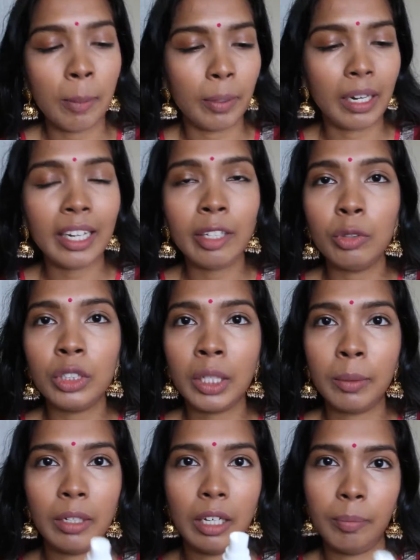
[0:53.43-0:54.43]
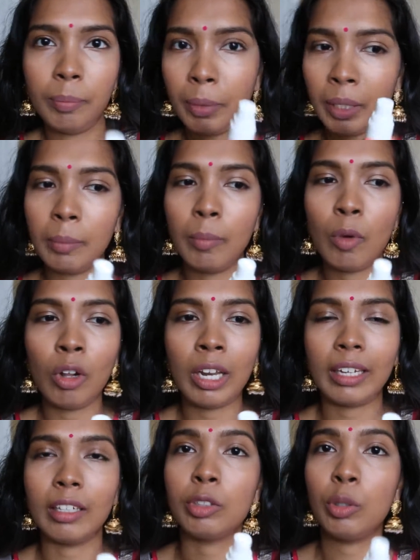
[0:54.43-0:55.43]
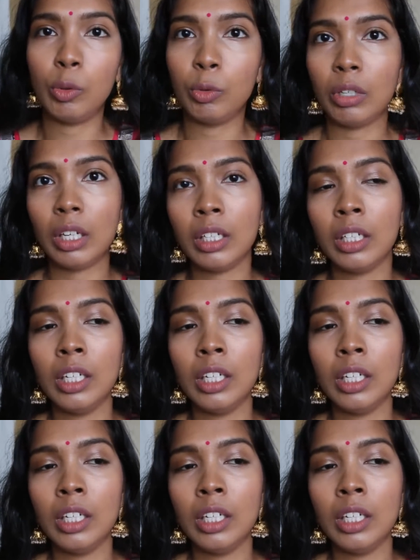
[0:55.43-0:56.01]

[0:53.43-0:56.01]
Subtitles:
But I use it a bit more like a toner